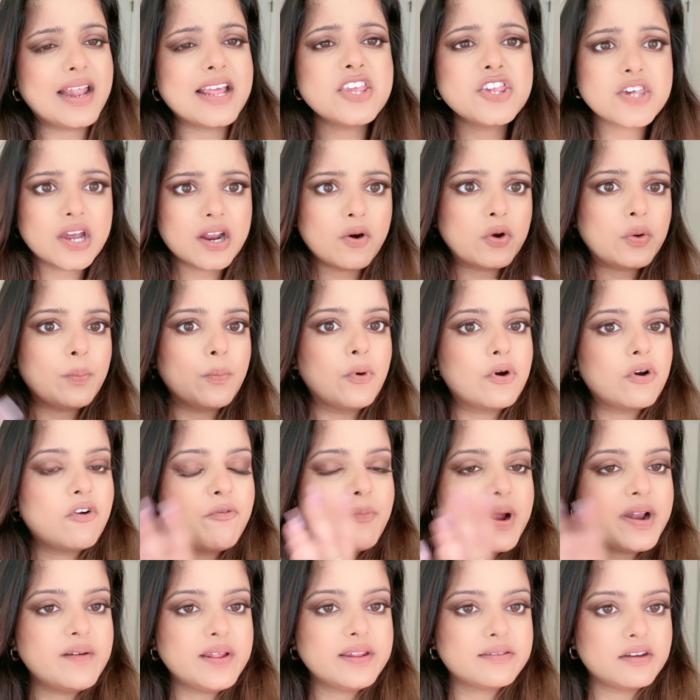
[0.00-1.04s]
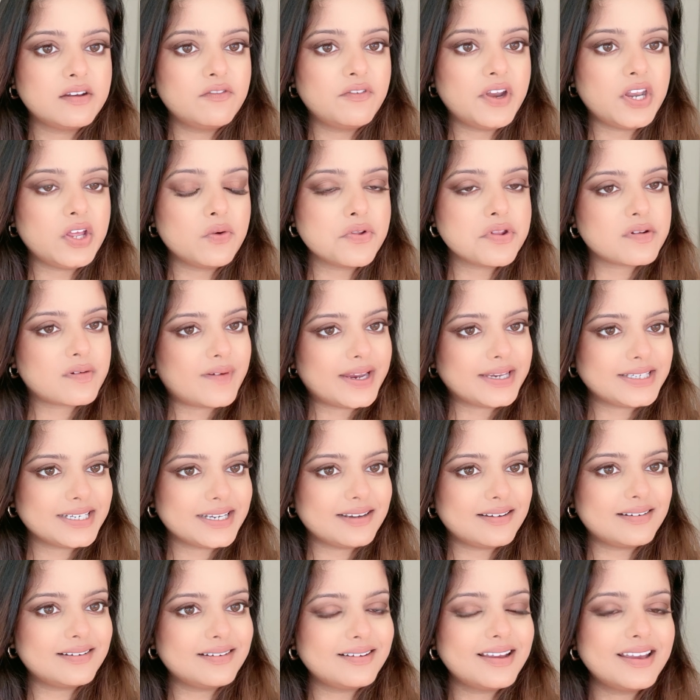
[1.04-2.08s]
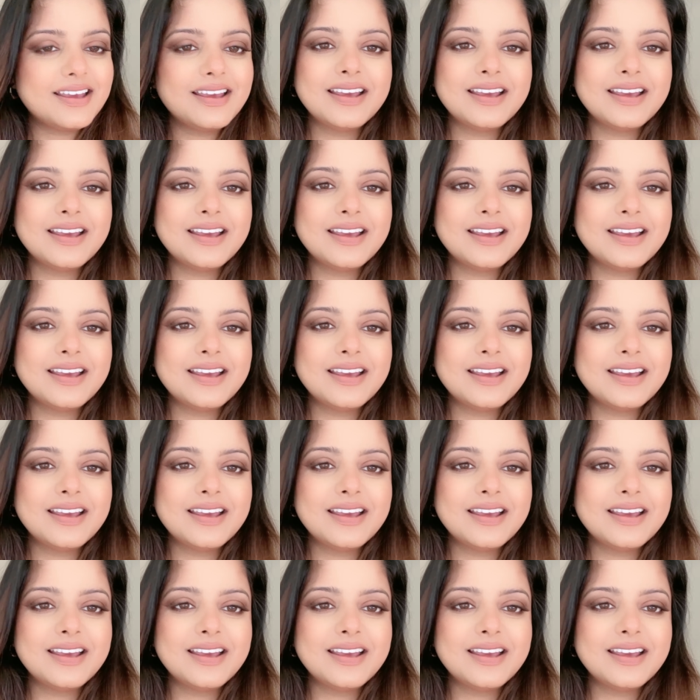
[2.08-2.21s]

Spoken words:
and check out more of my recent videos right here.